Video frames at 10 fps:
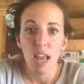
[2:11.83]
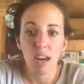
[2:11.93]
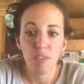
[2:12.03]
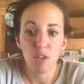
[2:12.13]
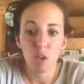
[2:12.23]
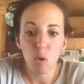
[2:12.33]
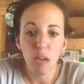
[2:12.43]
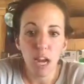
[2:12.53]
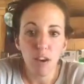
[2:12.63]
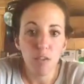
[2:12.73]
And if you don't
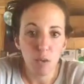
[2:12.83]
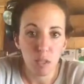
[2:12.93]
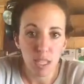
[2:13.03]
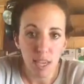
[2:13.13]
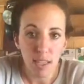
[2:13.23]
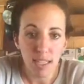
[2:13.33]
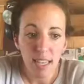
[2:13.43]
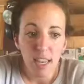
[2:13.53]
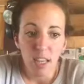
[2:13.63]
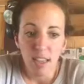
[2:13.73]
have those things,
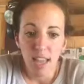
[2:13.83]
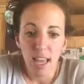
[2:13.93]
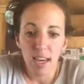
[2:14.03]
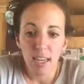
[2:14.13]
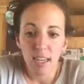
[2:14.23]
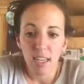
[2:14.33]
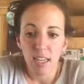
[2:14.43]
then